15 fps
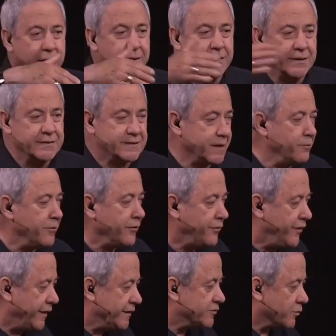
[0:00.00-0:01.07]
and did some of the
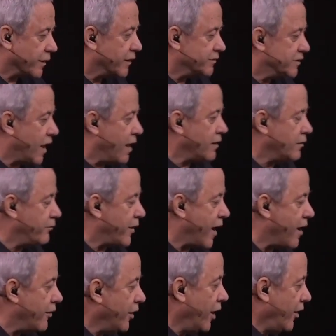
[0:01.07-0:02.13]
things we're going to talk
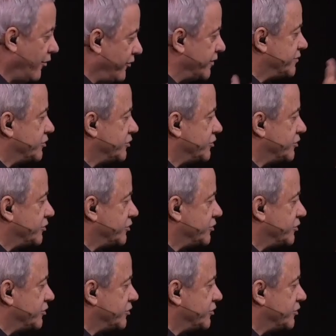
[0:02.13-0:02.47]
about, the